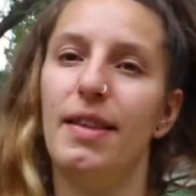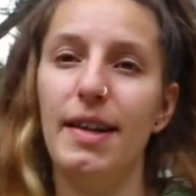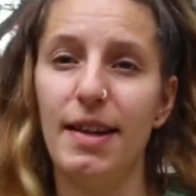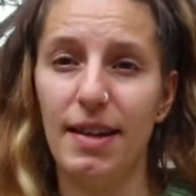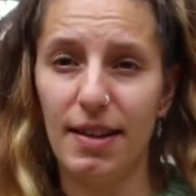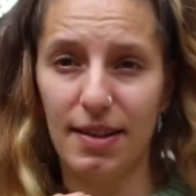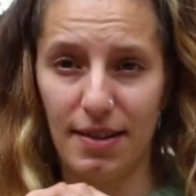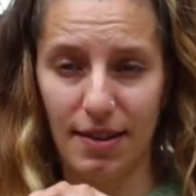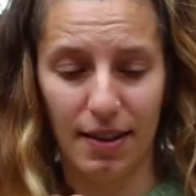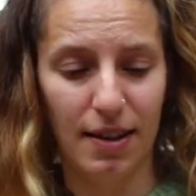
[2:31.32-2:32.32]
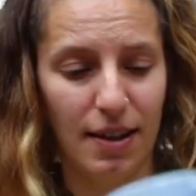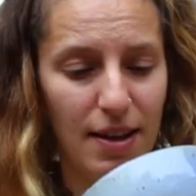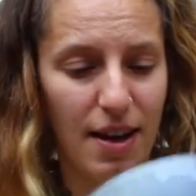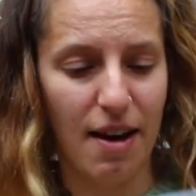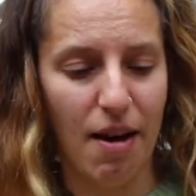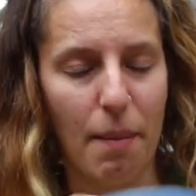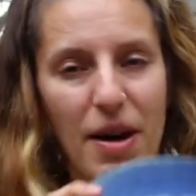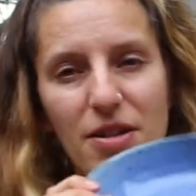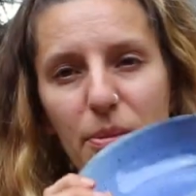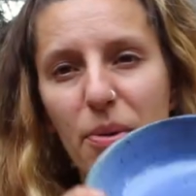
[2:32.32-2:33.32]
These, um,
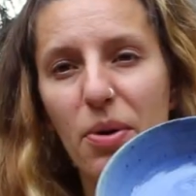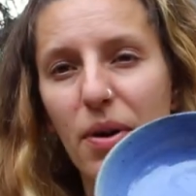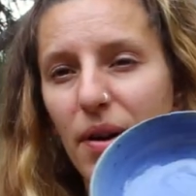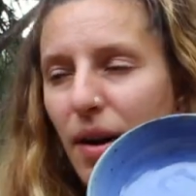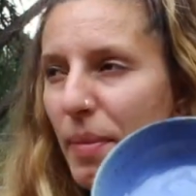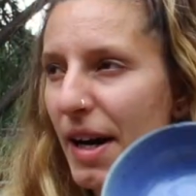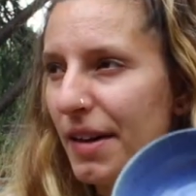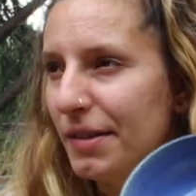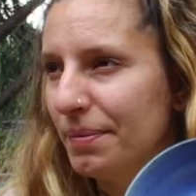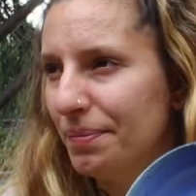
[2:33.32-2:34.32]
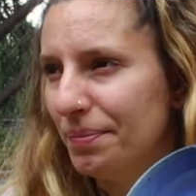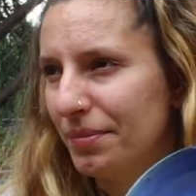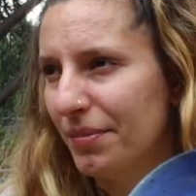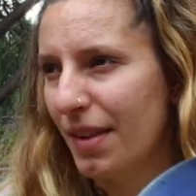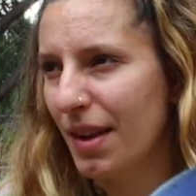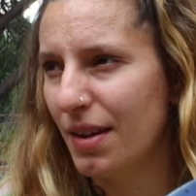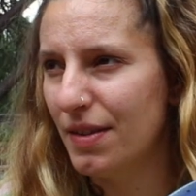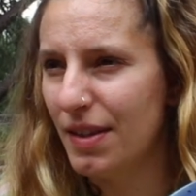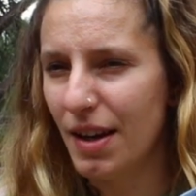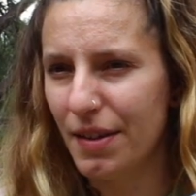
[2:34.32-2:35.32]
I actually bought about
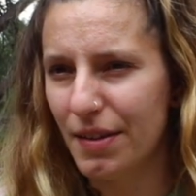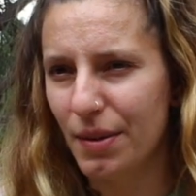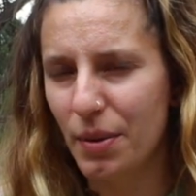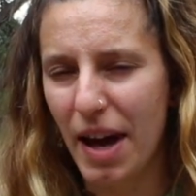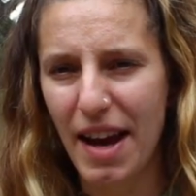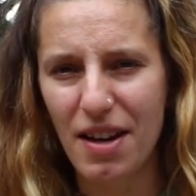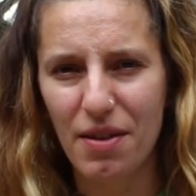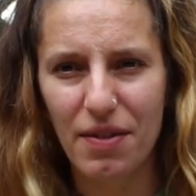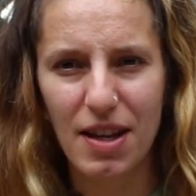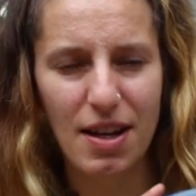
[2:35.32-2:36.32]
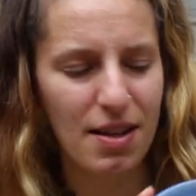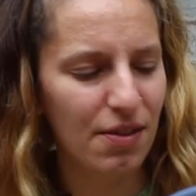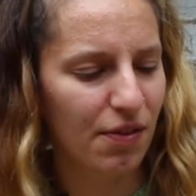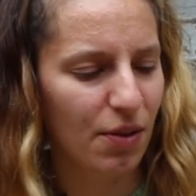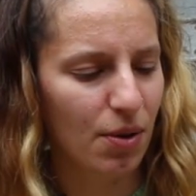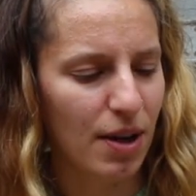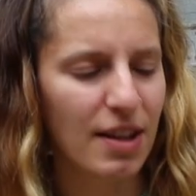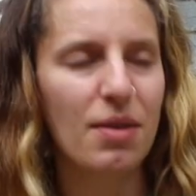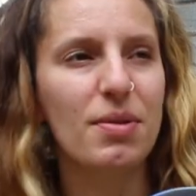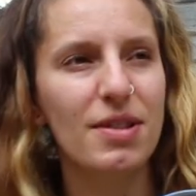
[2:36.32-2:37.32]
six or eight of these for, I
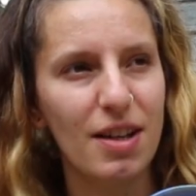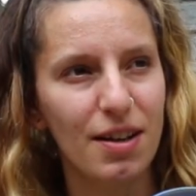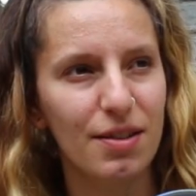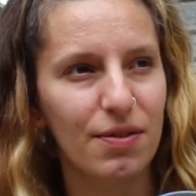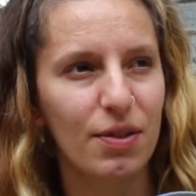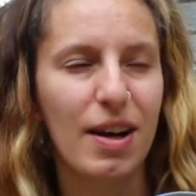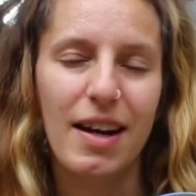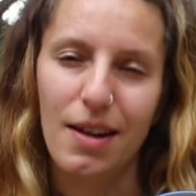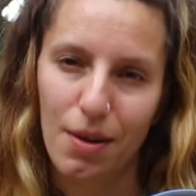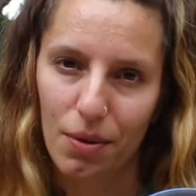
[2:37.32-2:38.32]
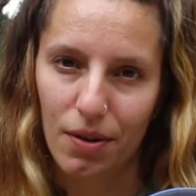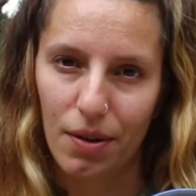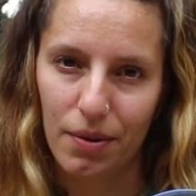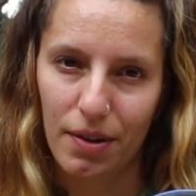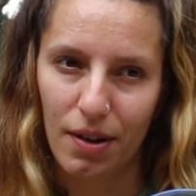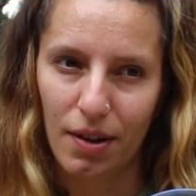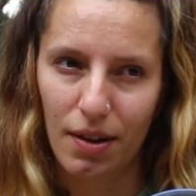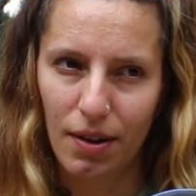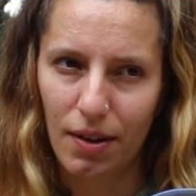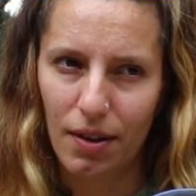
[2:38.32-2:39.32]
think it was six for eight euros.
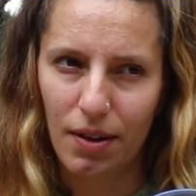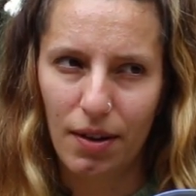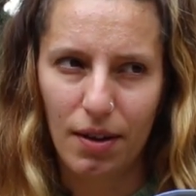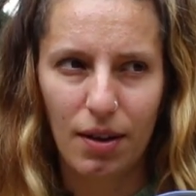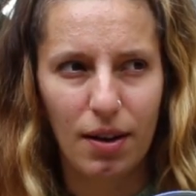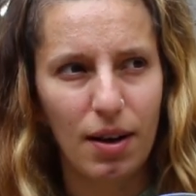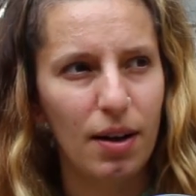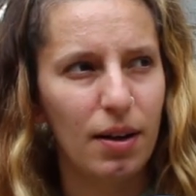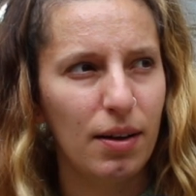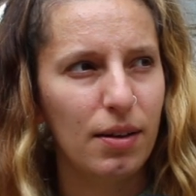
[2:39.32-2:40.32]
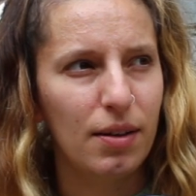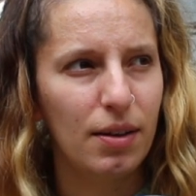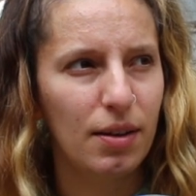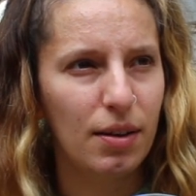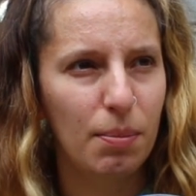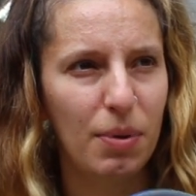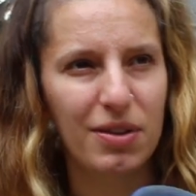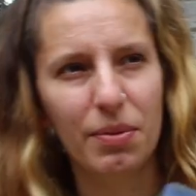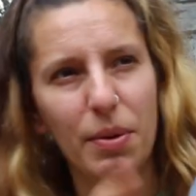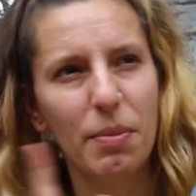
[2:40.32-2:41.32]
And
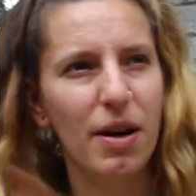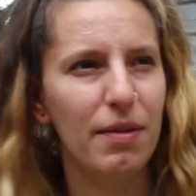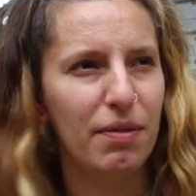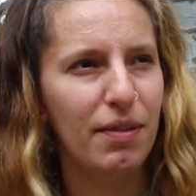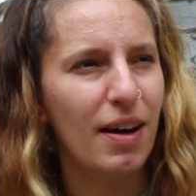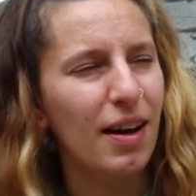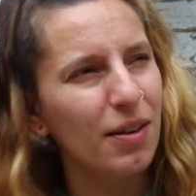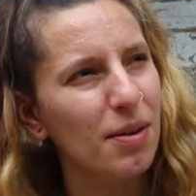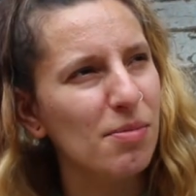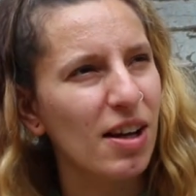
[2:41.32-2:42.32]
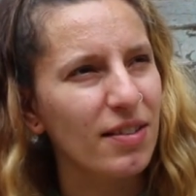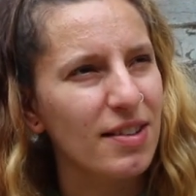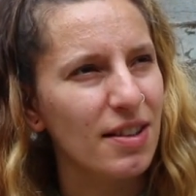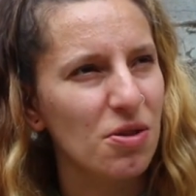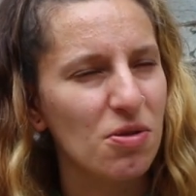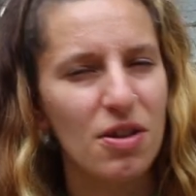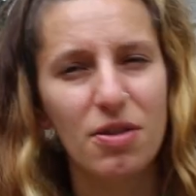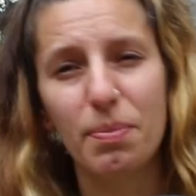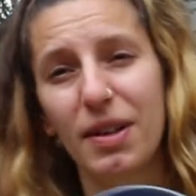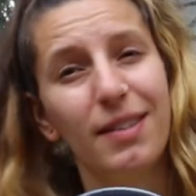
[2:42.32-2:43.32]
possibly might have got him down to six
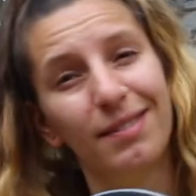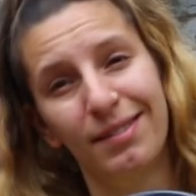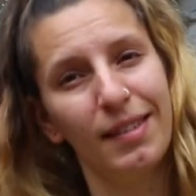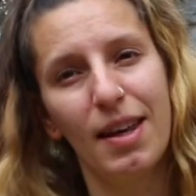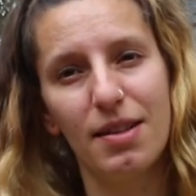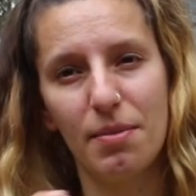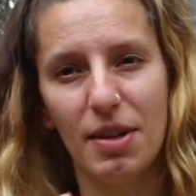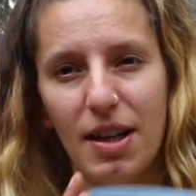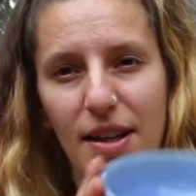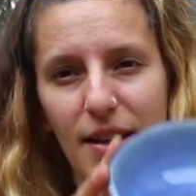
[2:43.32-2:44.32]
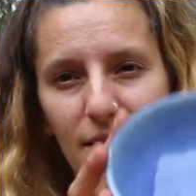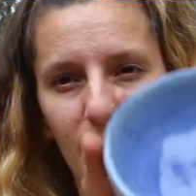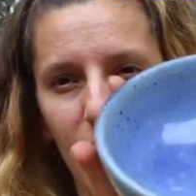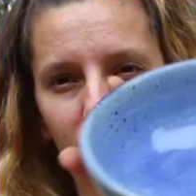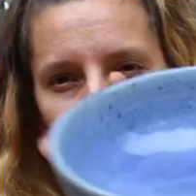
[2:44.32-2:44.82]
euros, but something like that. So they're